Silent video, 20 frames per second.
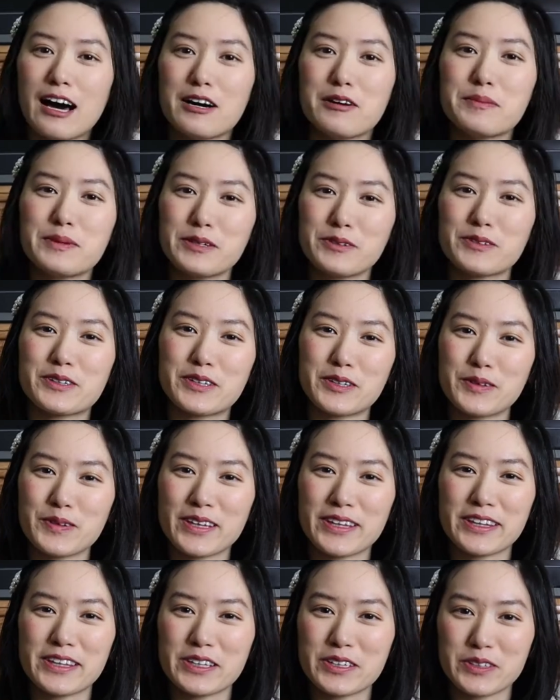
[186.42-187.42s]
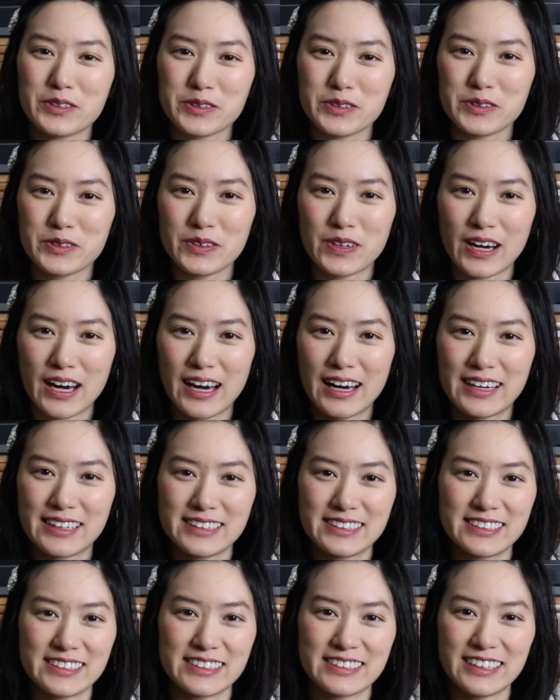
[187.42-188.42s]
I'll be real with you,
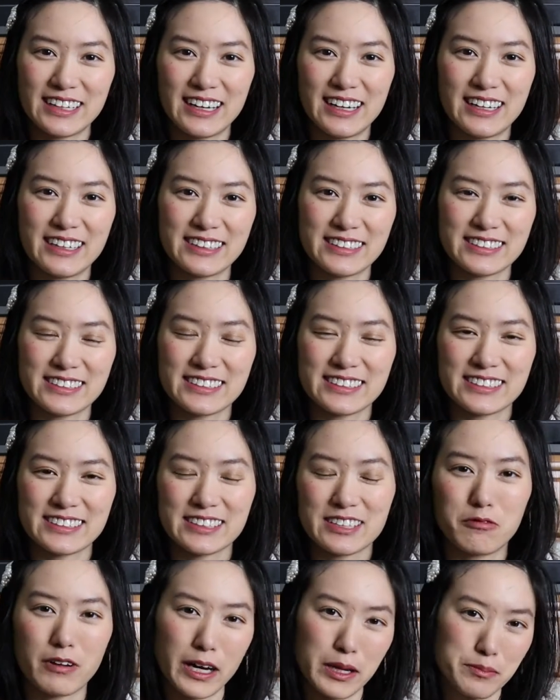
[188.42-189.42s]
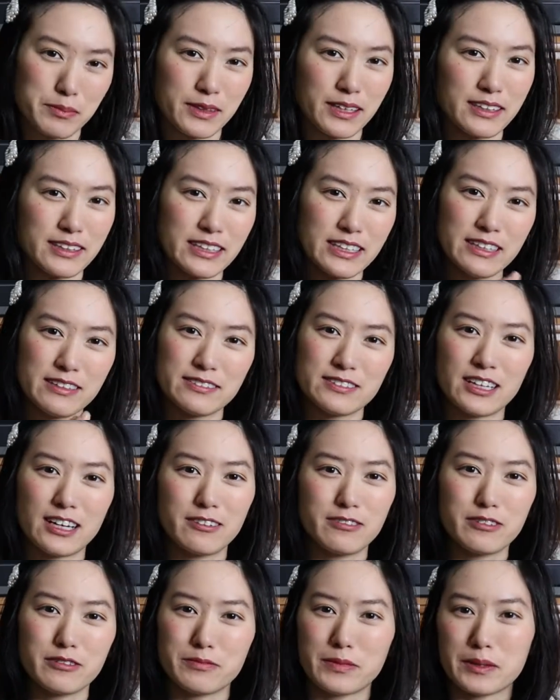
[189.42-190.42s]
I did not wipe the leaves
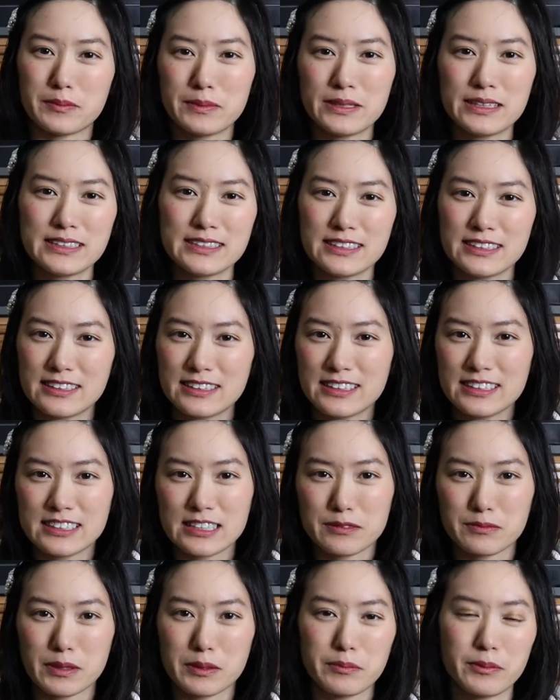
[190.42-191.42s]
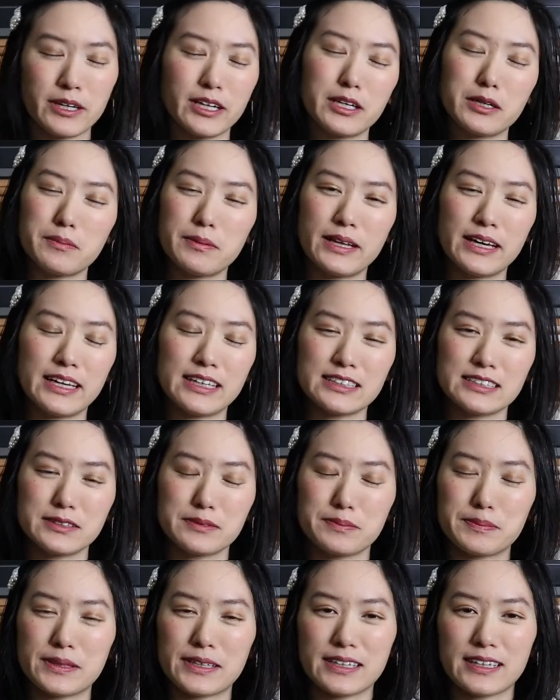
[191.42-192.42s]
off of my peace lilies and my prayer
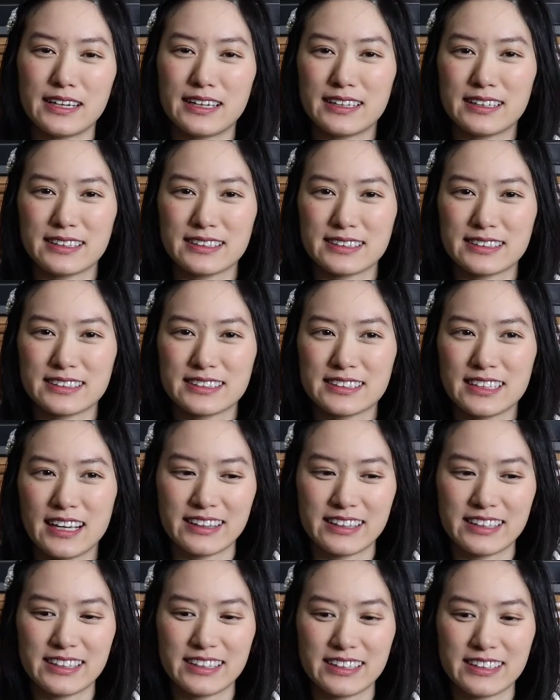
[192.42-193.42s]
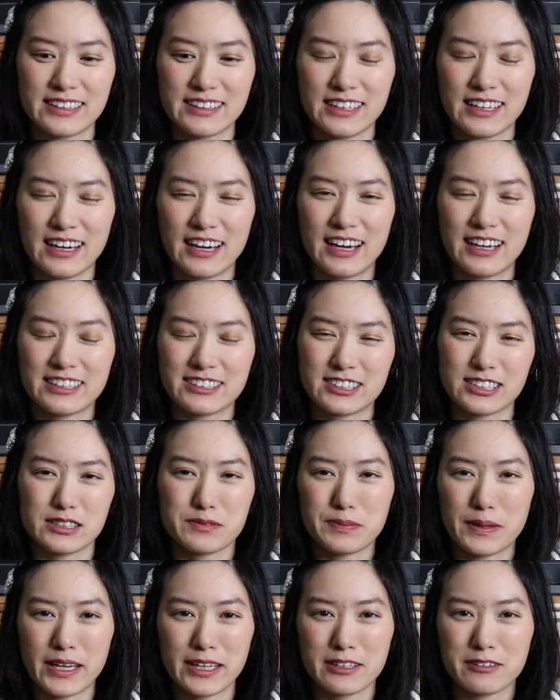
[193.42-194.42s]
plants because the
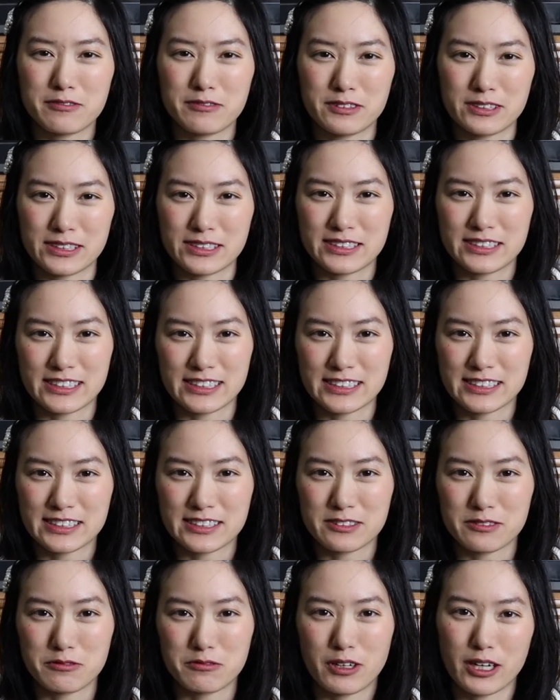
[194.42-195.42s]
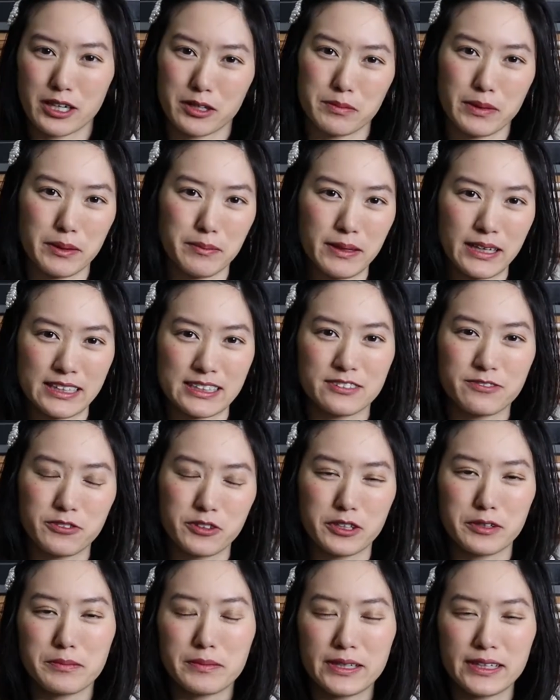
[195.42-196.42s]
spike would just water my plants
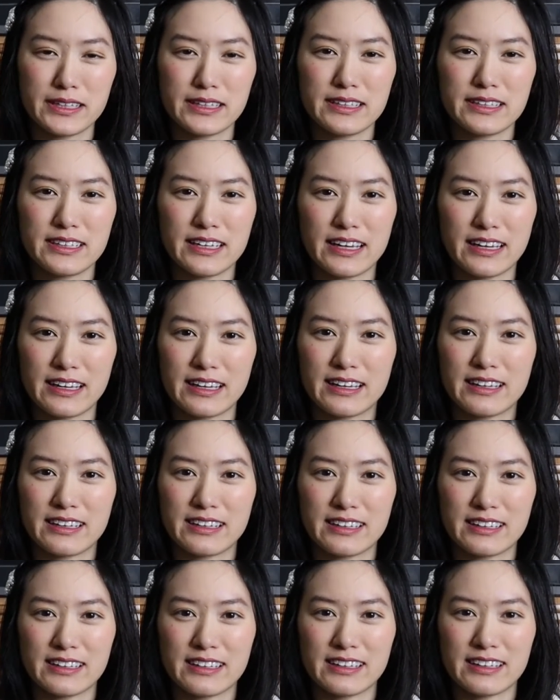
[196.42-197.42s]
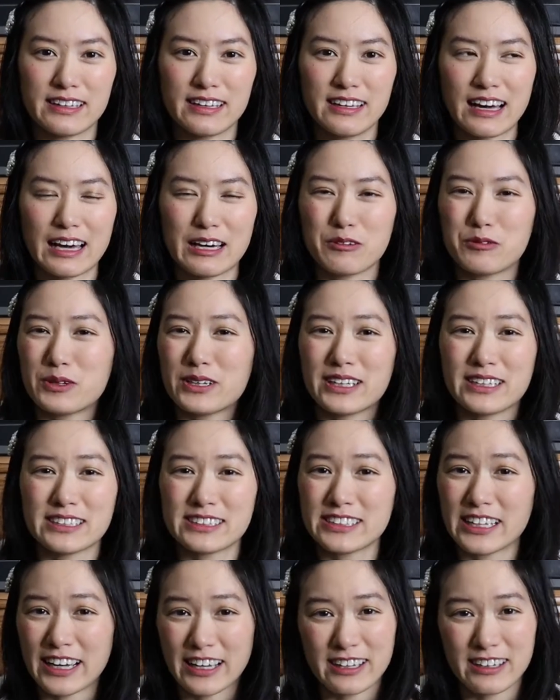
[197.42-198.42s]
for me and I
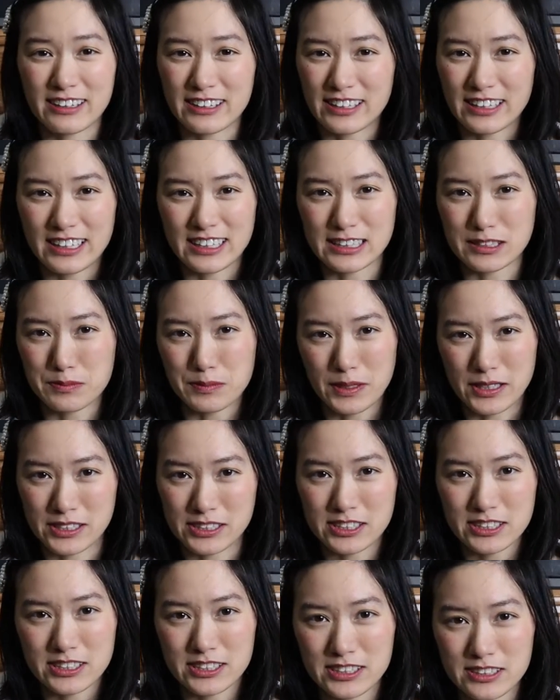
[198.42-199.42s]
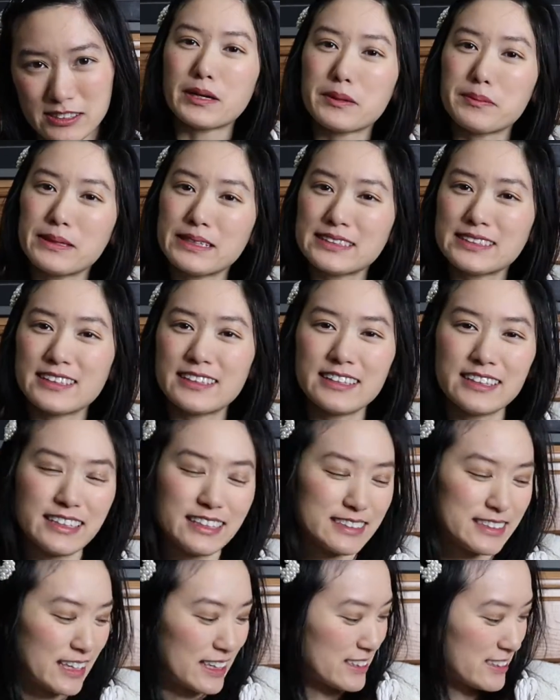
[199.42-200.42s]
wouldn't check on it as much. My peace
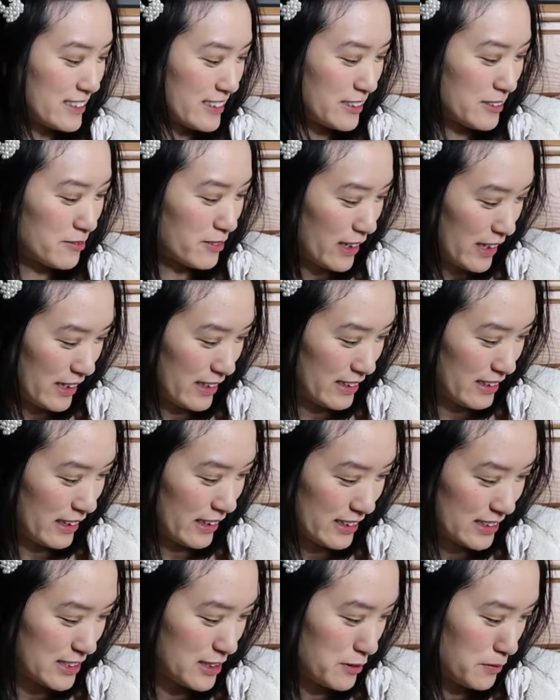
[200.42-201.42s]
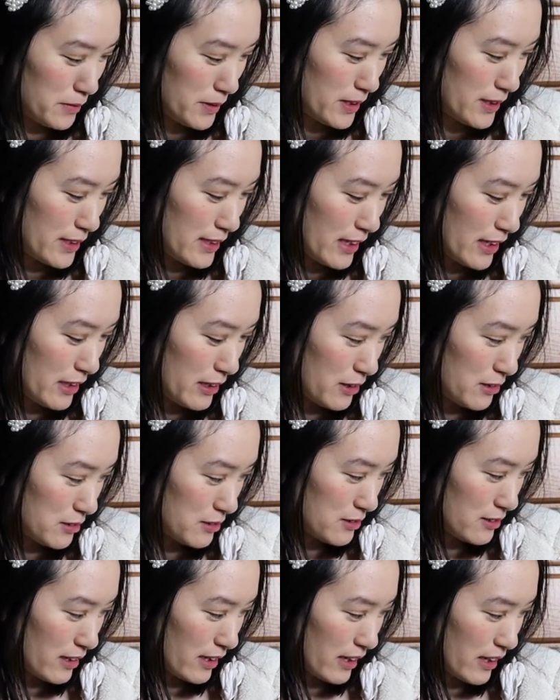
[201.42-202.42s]
lily is actually right next to me
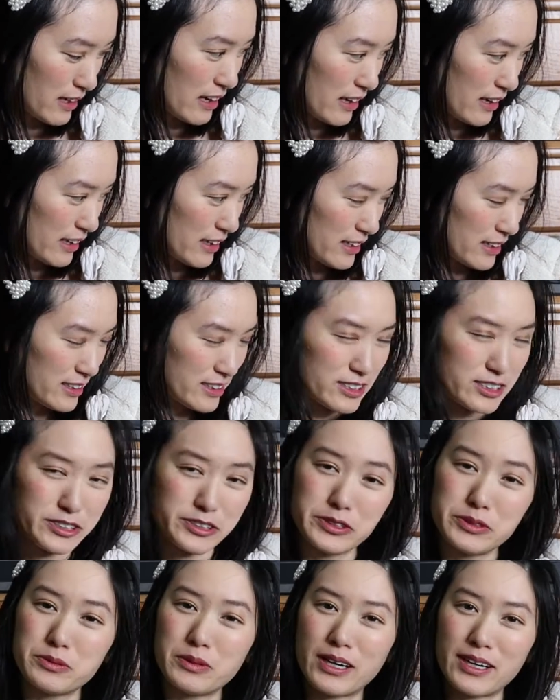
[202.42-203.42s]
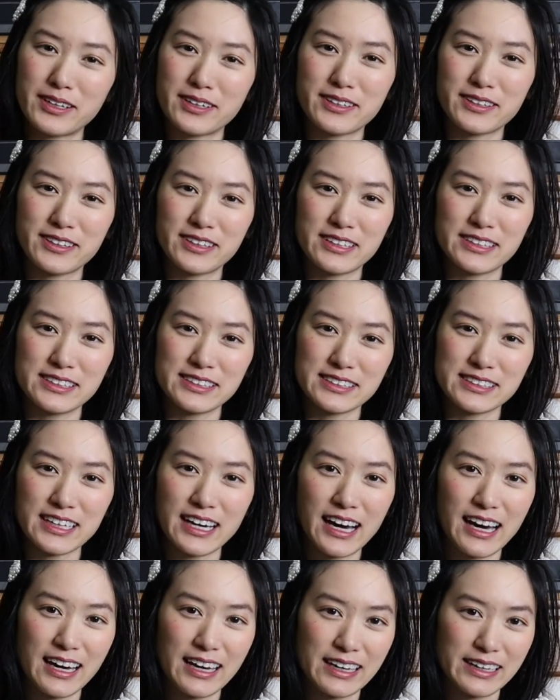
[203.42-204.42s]
now. I do water this
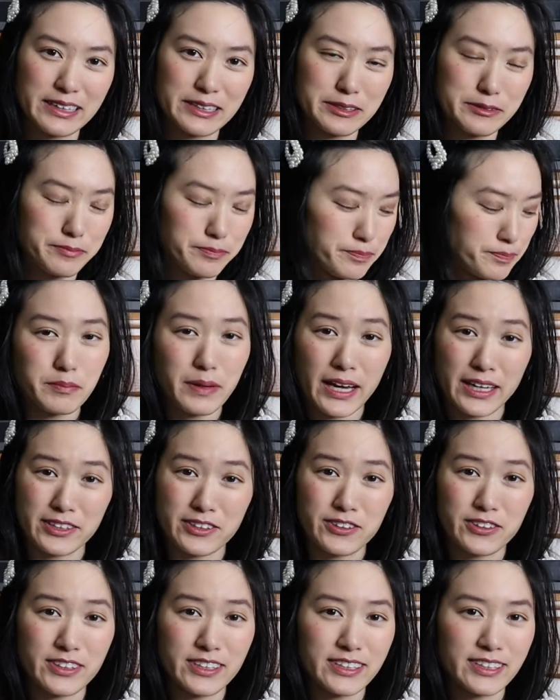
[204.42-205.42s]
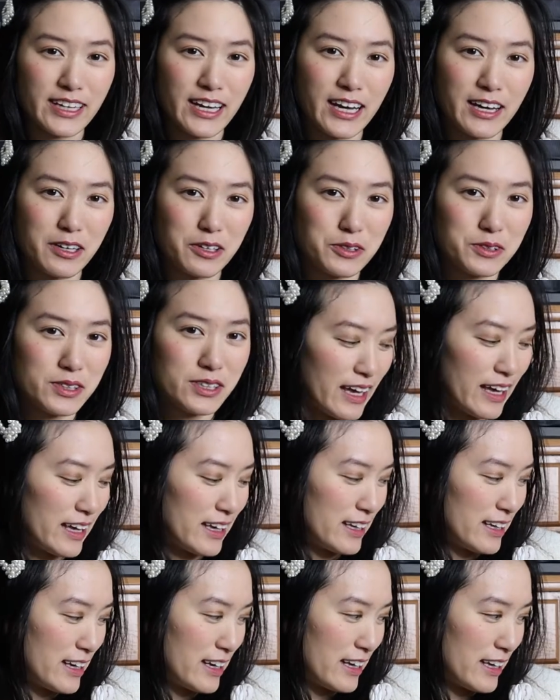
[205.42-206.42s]
guy manually now
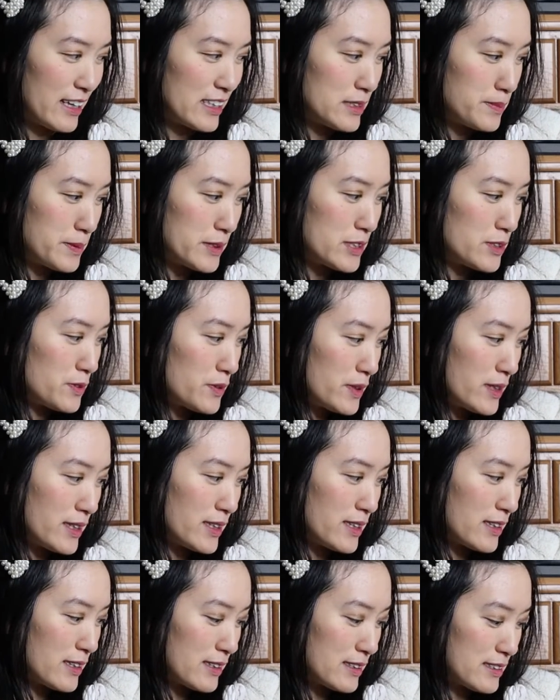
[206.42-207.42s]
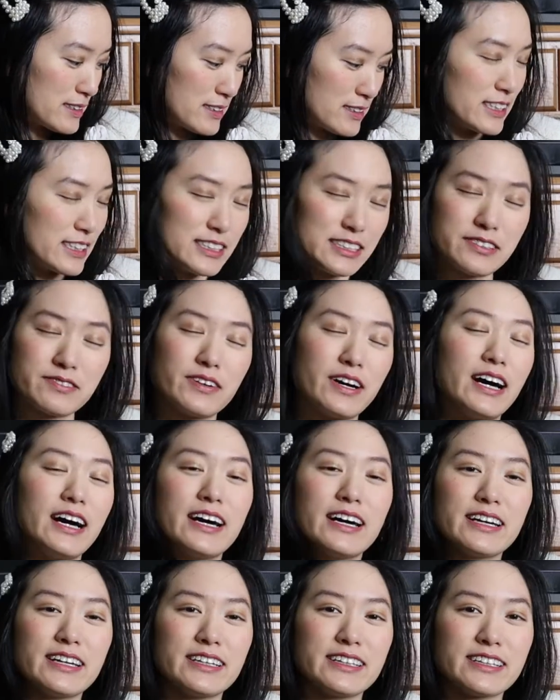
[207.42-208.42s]
and it's been doing just
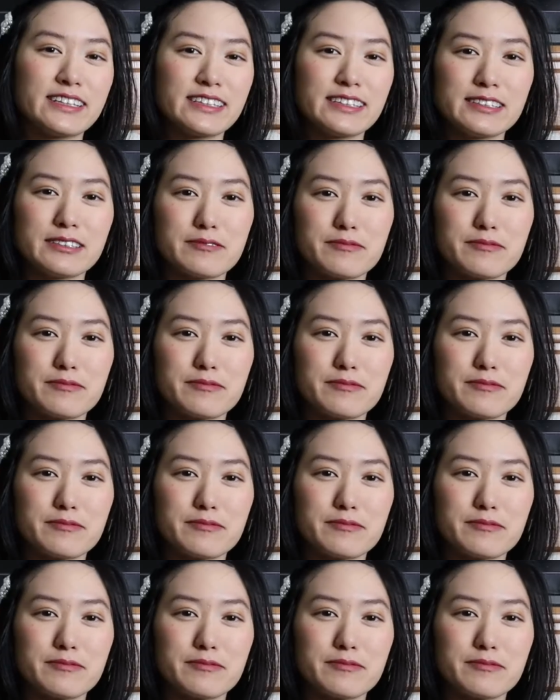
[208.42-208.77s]
fine.